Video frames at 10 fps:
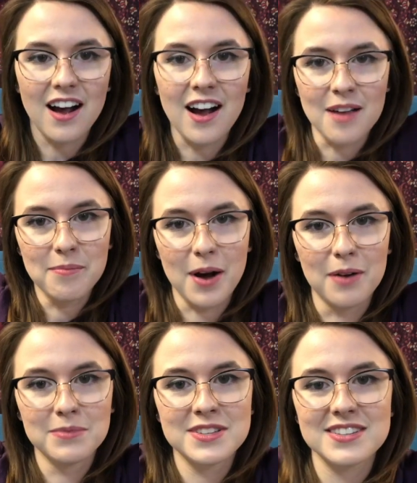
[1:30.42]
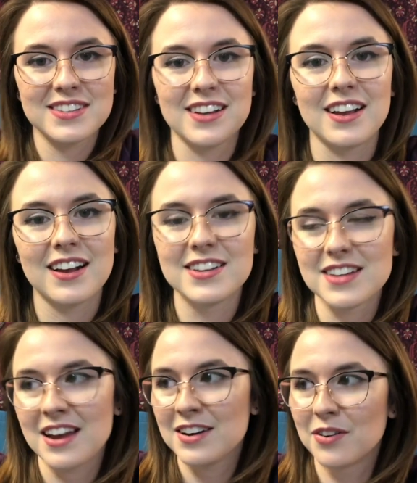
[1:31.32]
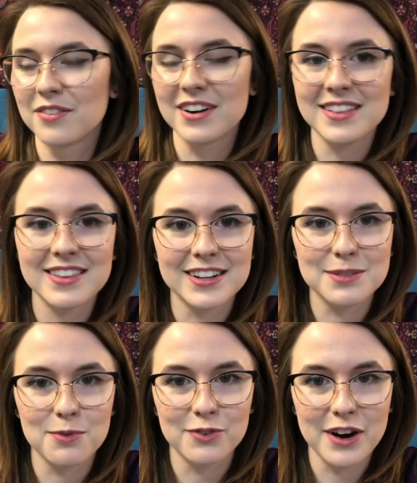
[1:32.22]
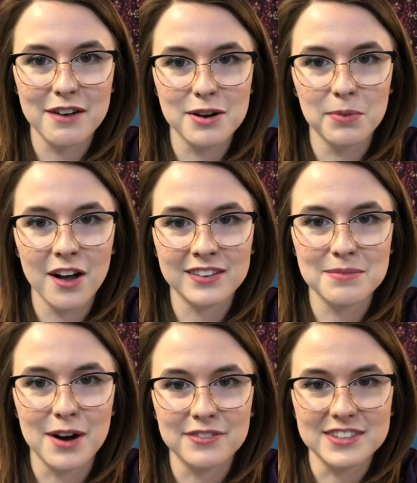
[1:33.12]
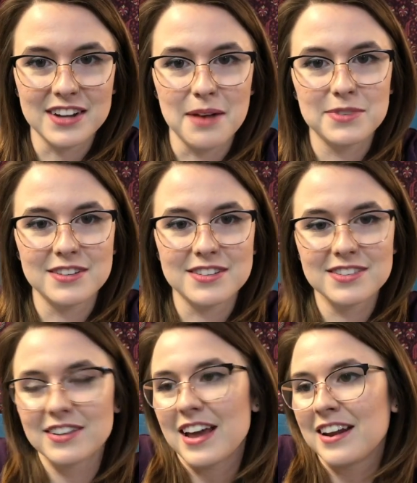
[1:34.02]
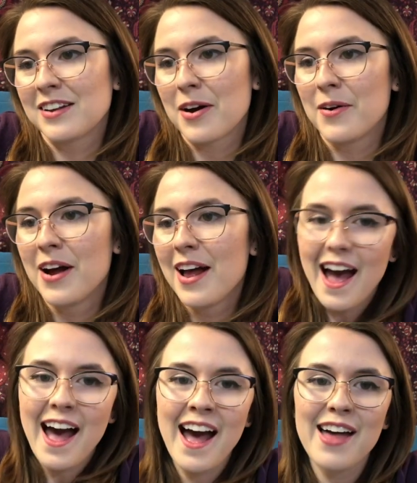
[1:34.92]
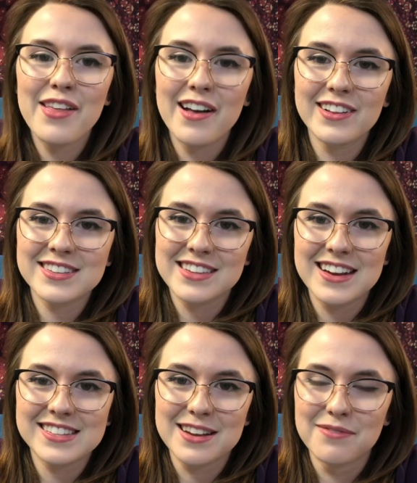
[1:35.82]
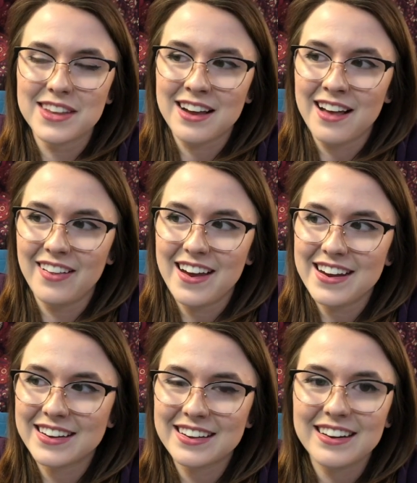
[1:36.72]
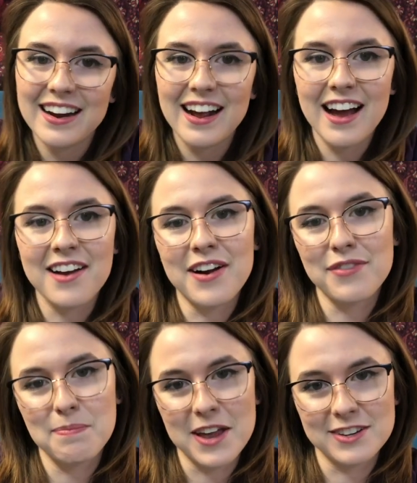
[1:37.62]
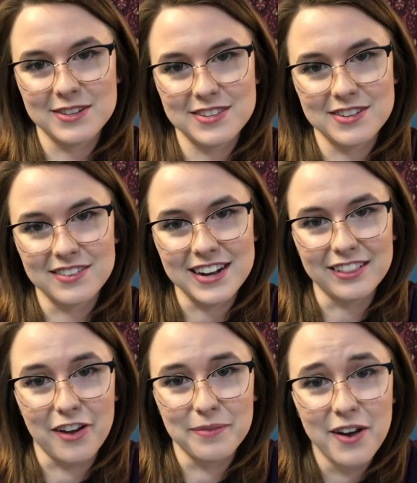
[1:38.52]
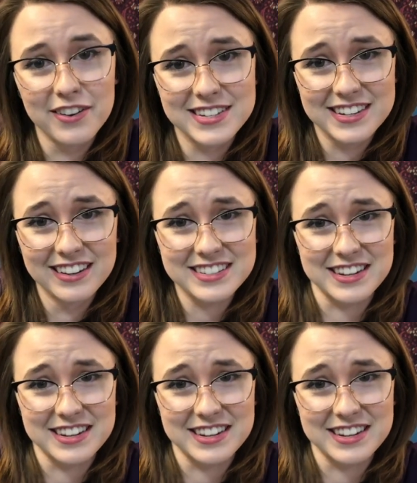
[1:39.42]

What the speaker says: I'm pumped because I don't read things before I reblog them oftentimes. I just look at it and go, that looks like something I like. I don't have the patience to read long posts on